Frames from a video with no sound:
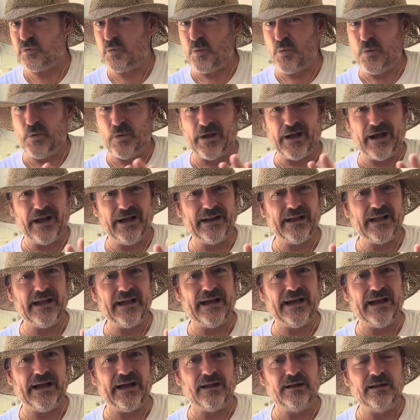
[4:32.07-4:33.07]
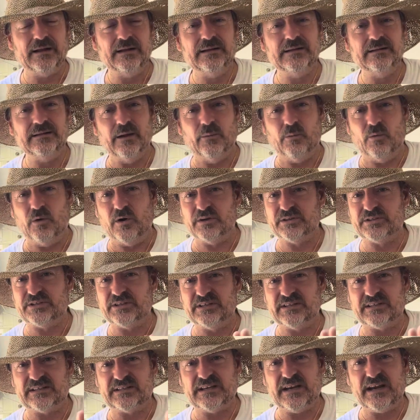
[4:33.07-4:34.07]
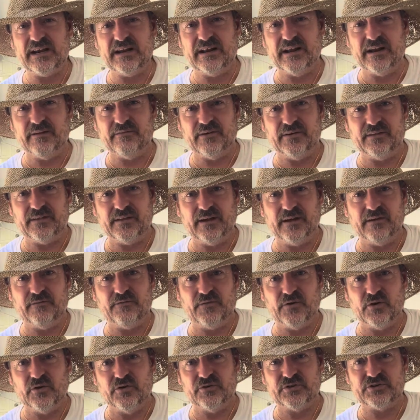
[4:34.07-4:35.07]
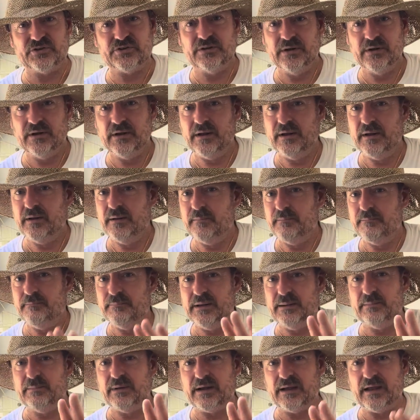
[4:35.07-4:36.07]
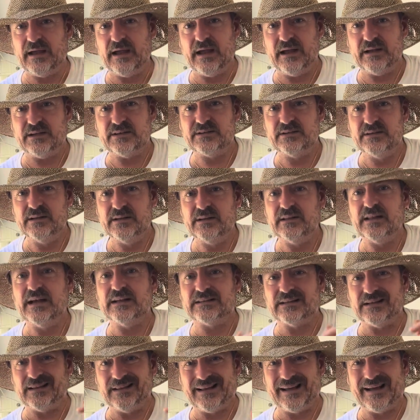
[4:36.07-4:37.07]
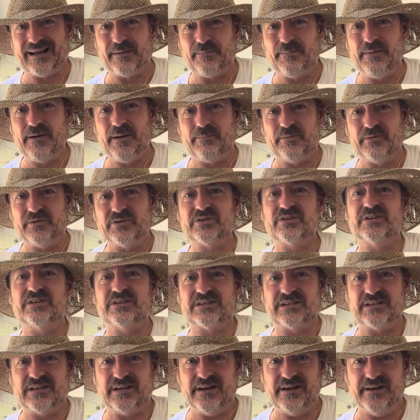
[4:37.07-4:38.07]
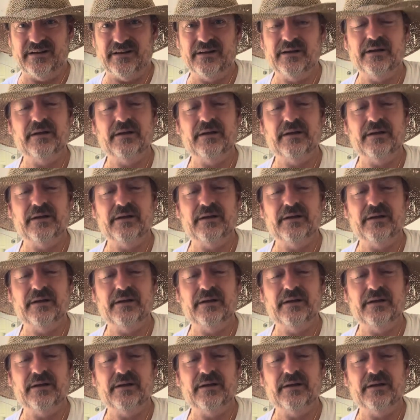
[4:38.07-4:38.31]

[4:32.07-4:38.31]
or kind of gal that wants to seed everything first, be my guest. That's a lot of peppers to seed.